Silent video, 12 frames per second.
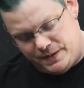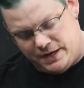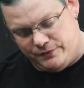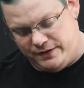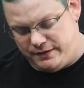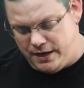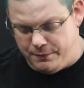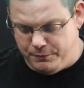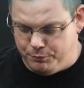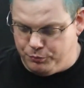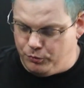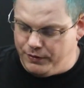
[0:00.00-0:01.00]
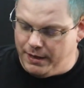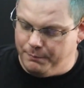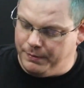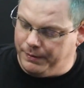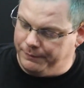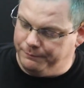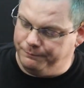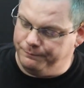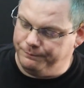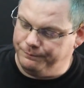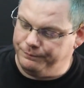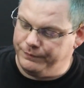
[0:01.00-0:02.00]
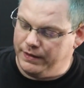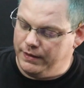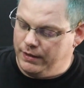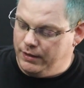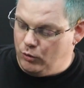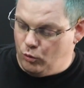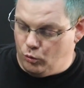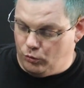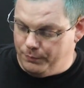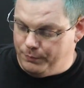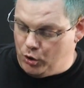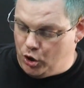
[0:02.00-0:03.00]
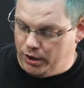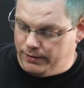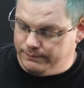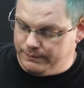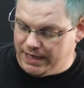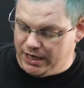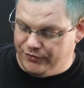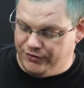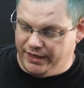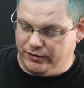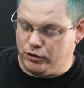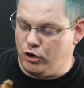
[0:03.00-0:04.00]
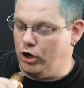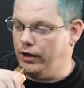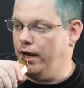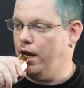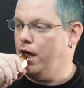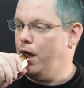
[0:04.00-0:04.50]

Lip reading: every time you pull that button. Or the bar, however you like to call it.